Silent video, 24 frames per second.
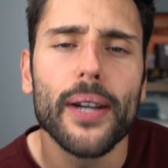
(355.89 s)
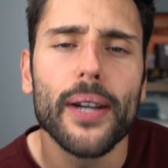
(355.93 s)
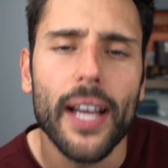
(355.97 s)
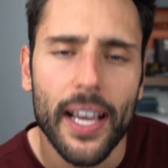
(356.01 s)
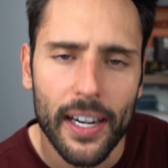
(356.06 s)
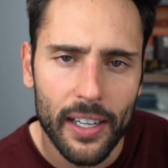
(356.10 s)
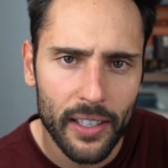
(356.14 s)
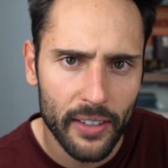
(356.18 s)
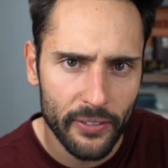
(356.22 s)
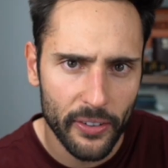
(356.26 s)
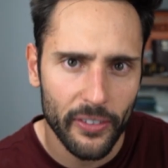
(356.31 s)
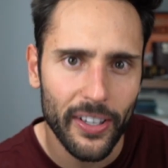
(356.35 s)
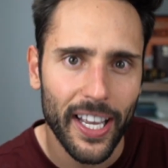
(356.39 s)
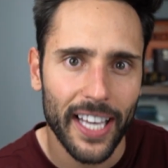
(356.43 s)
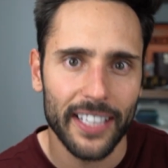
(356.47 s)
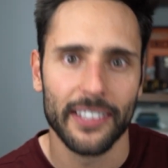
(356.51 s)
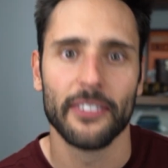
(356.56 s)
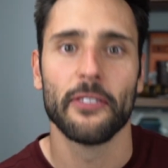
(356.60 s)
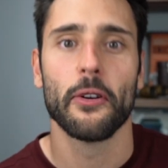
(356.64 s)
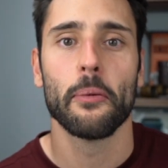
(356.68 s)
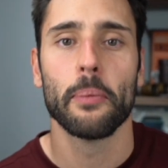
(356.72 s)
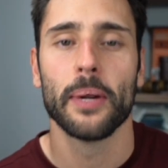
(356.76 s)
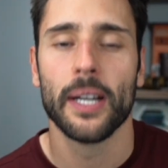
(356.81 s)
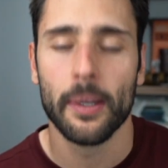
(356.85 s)
I don't know if you guys have
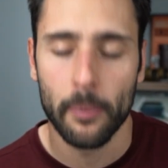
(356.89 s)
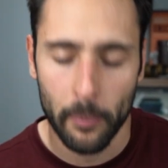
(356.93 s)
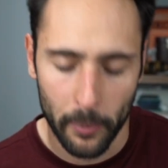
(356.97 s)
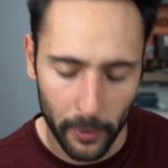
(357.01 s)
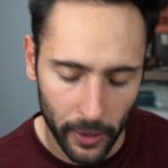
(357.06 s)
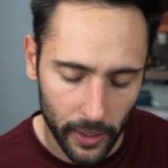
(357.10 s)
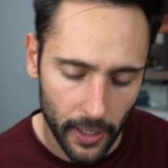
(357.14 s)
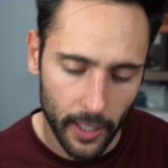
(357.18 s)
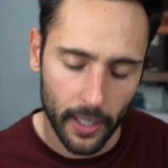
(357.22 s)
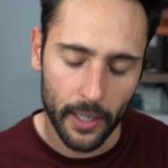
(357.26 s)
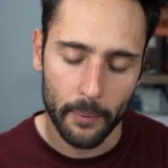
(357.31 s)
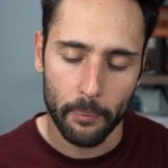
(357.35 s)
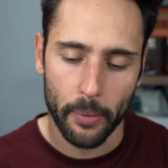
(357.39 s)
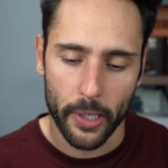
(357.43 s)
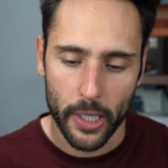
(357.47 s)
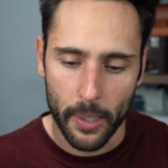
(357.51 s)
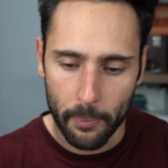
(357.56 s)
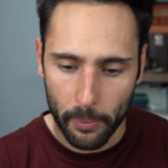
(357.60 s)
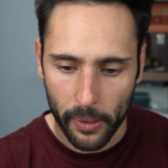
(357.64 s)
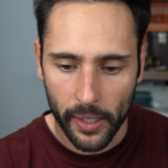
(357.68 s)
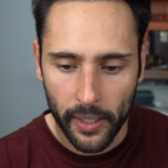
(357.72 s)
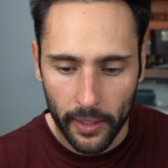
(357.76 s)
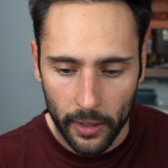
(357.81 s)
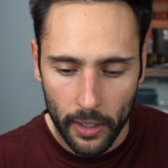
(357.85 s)
ever been in a McLaren, but you
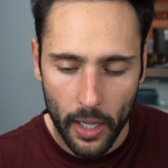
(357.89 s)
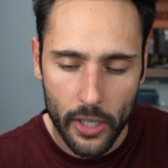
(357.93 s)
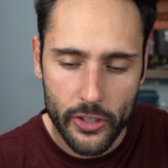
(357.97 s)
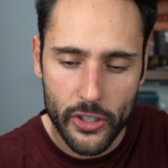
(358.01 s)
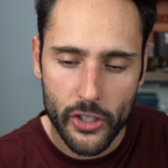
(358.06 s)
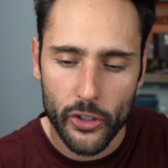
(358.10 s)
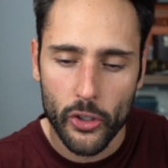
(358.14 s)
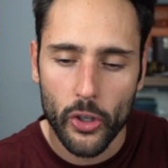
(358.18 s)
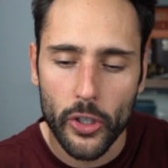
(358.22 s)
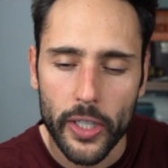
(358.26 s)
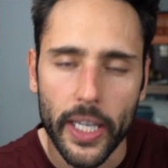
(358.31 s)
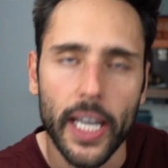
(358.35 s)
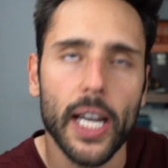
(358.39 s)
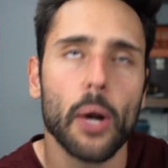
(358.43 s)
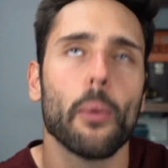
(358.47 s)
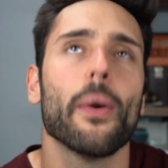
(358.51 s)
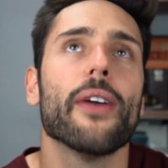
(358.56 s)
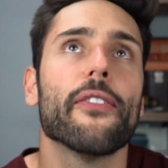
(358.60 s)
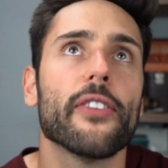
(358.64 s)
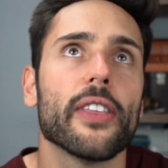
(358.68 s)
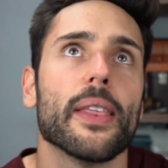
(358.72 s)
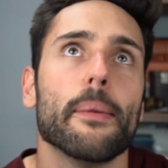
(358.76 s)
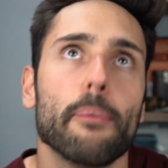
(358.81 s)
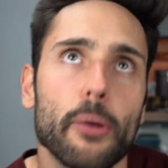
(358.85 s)
put it in launch control and you got to wait
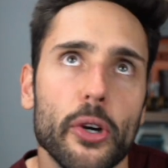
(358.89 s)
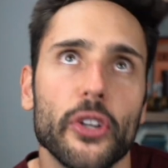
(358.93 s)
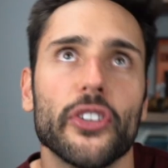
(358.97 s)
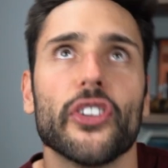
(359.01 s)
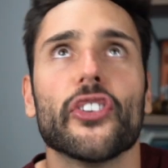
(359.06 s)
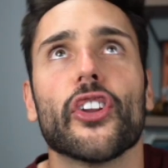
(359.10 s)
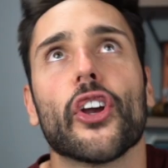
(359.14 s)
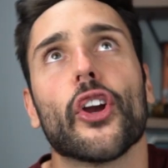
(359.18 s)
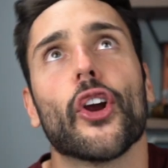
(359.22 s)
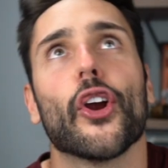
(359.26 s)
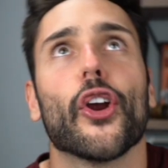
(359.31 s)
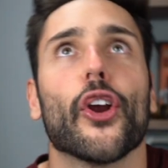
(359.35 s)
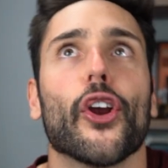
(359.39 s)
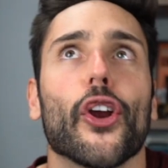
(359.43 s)
for the boost. It's like,